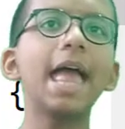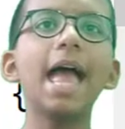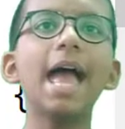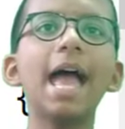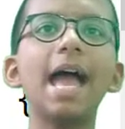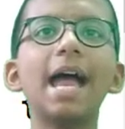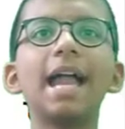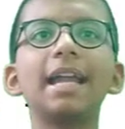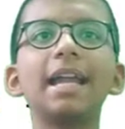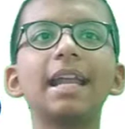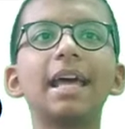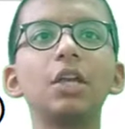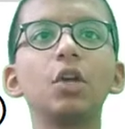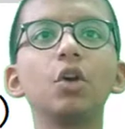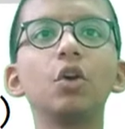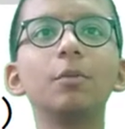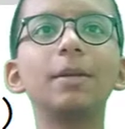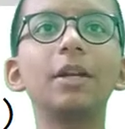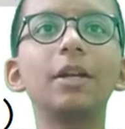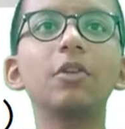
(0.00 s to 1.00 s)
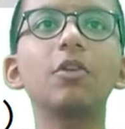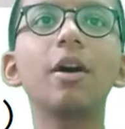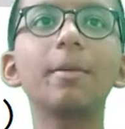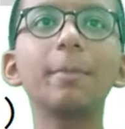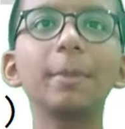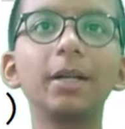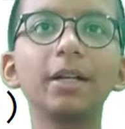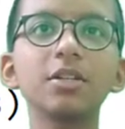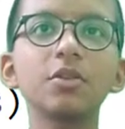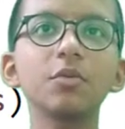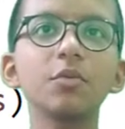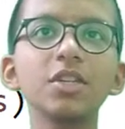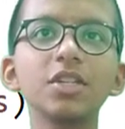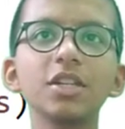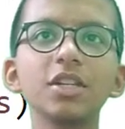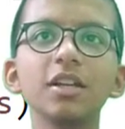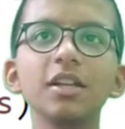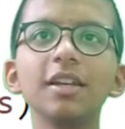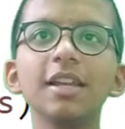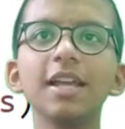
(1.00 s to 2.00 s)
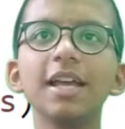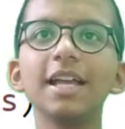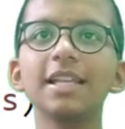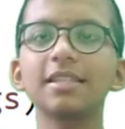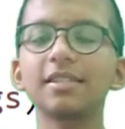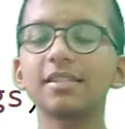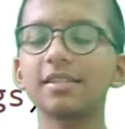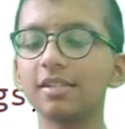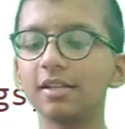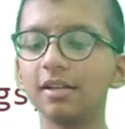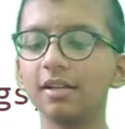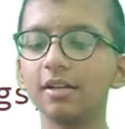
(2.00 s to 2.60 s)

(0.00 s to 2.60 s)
and I hope that you got better intuition. Let's